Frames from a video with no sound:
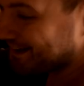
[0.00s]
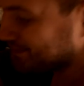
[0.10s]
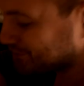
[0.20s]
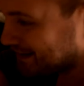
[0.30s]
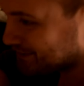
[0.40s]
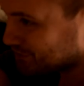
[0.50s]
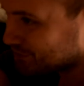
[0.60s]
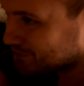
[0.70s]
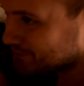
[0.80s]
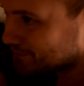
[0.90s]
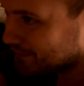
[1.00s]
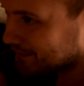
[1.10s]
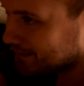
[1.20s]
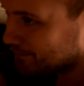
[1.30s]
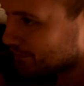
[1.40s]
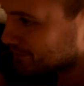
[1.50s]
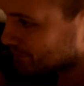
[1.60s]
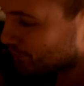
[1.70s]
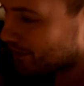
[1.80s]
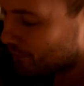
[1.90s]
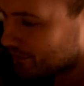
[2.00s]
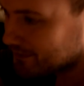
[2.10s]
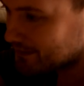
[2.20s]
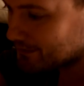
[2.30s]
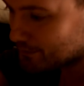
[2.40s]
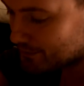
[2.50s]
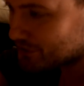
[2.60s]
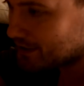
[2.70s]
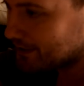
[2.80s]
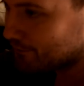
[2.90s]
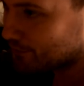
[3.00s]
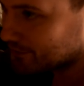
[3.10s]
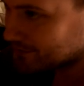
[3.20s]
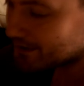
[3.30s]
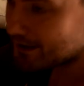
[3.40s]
yeah, that took some thinking because what I wanted to achieve was